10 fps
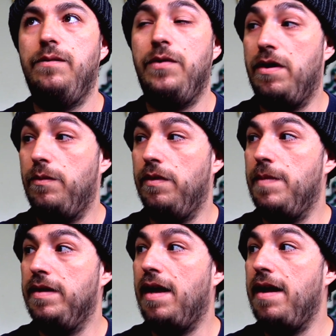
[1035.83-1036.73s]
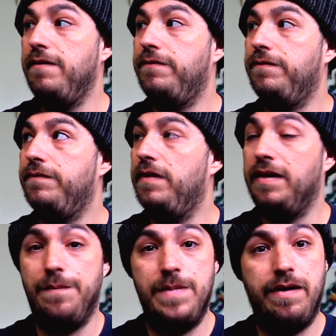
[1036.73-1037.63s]
Went on with my life,
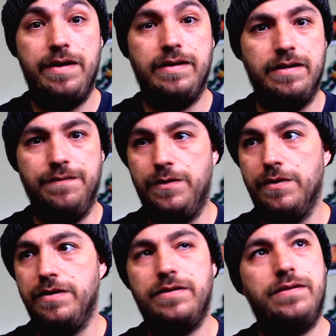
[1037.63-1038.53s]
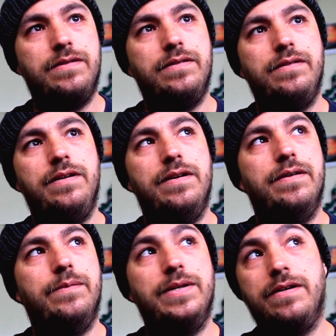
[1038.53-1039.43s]
got married, got divorced, you
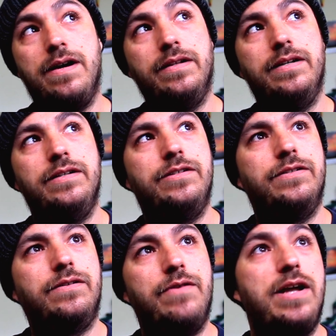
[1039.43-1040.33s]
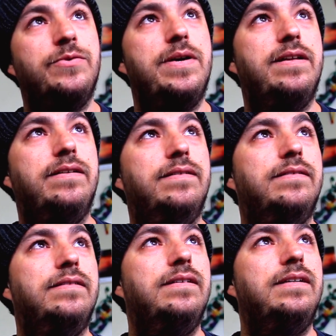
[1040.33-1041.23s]
know, went to college, graduated.
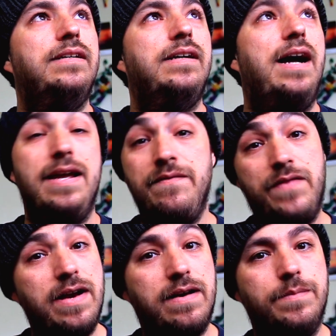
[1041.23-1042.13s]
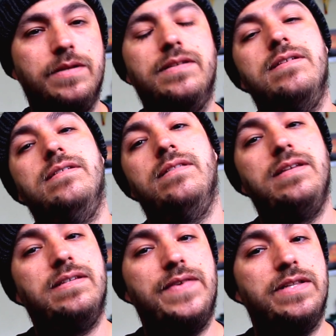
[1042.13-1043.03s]
I invited him to
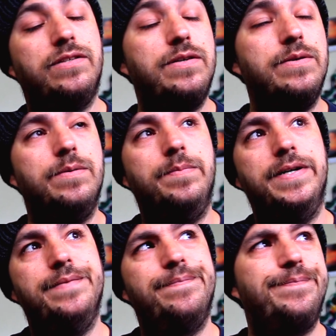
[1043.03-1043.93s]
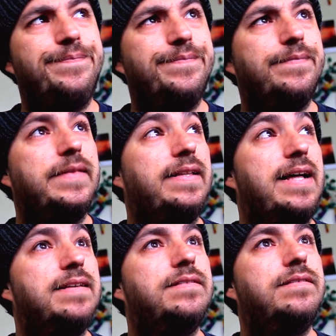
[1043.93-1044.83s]
these events too, but
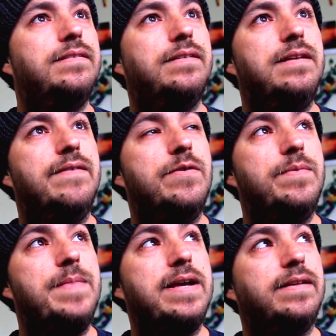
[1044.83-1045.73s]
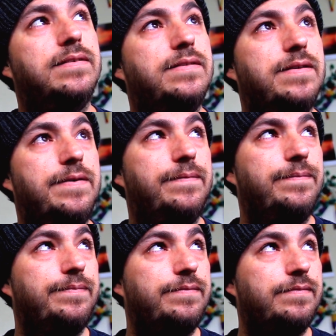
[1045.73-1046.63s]
alas, he never would make it, so,
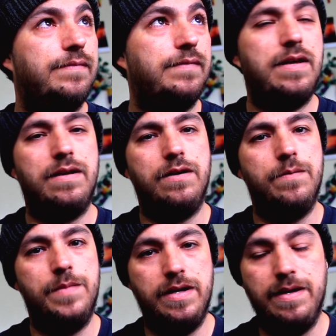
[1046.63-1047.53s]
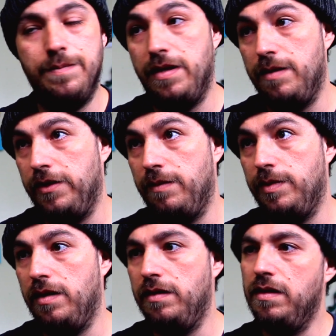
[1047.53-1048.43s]
I don't know, money, blah, blah,
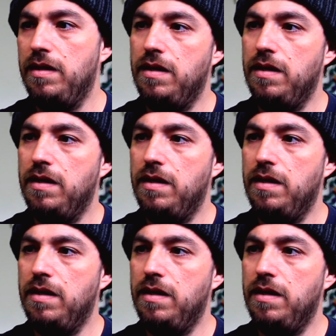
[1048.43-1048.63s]
blah.